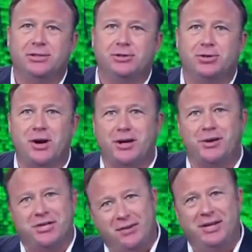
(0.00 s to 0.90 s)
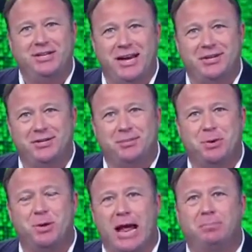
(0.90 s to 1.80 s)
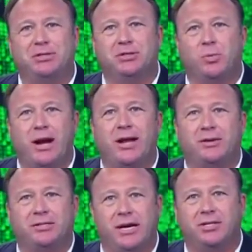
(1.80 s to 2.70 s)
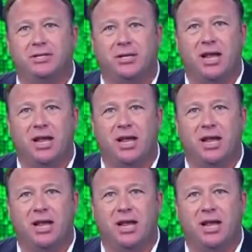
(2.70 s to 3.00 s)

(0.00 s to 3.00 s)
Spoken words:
to try to get on TV stations, but what happens is radio stations,